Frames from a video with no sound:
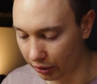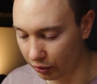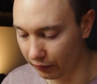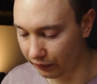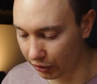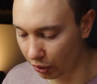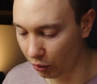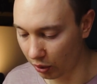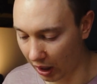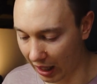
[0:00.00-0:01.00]
to
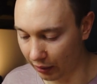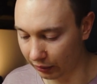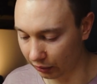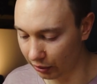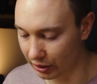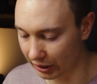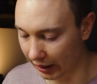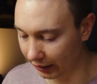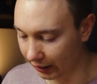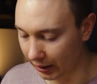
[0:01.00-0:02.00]
view how it looks like?